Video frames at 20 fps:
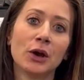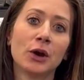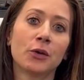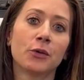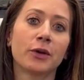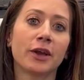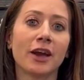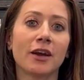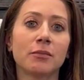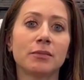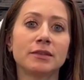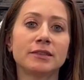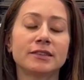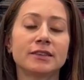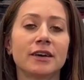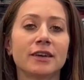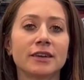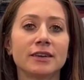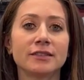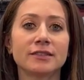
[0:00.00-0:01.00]
we have been
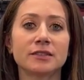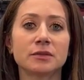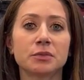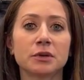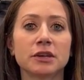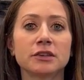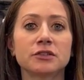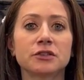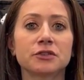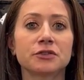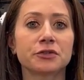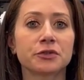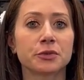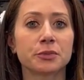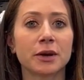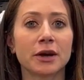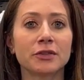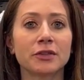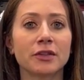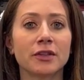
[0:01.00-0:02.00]
stocking suppressors for
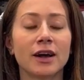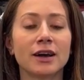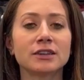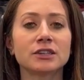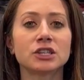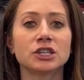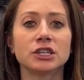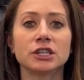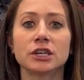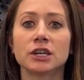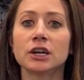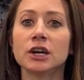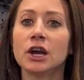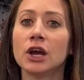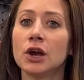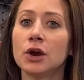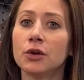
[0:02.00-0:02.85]
about the last year.